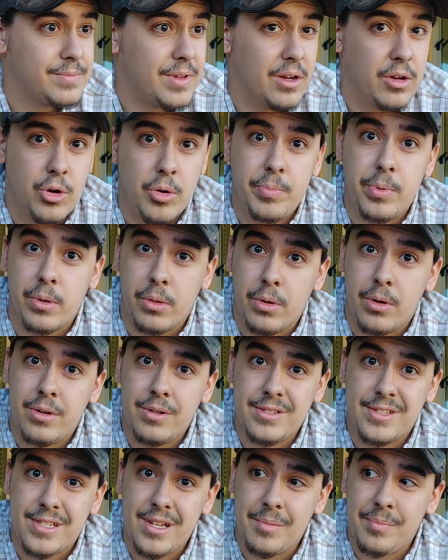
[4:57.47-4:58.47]
I hope you
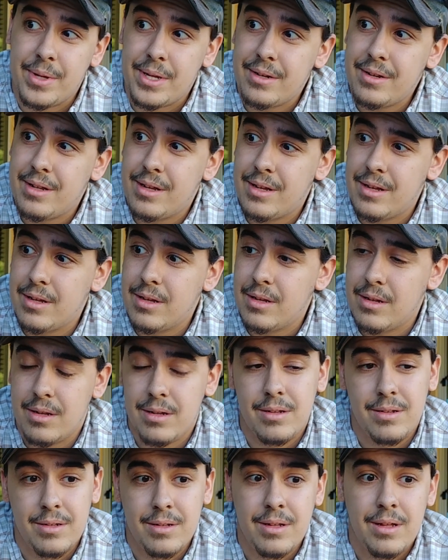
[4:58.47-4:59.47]
learned something,
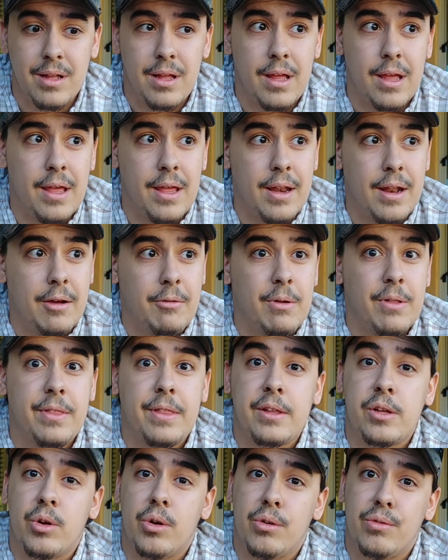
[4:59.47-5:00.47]
And I want to
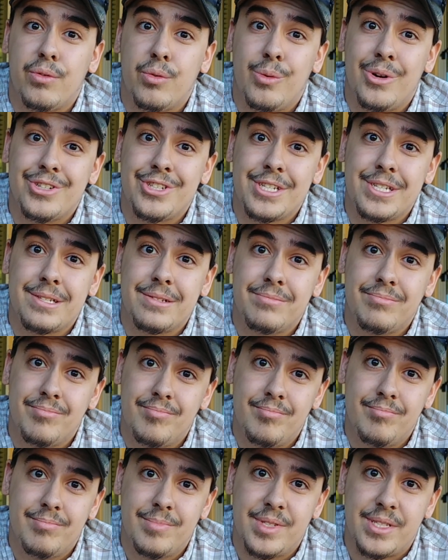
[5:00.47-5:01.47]
thank you all for watching.
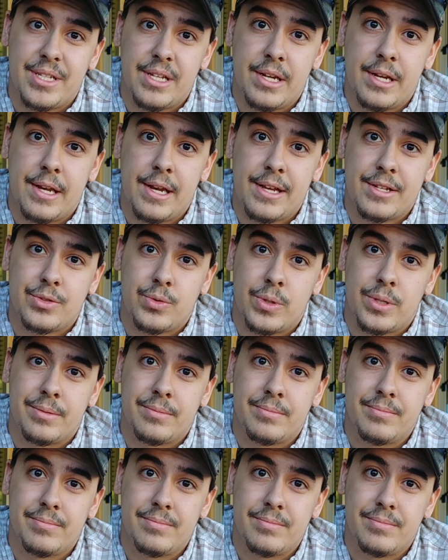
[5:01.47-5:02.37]
See you in the next one.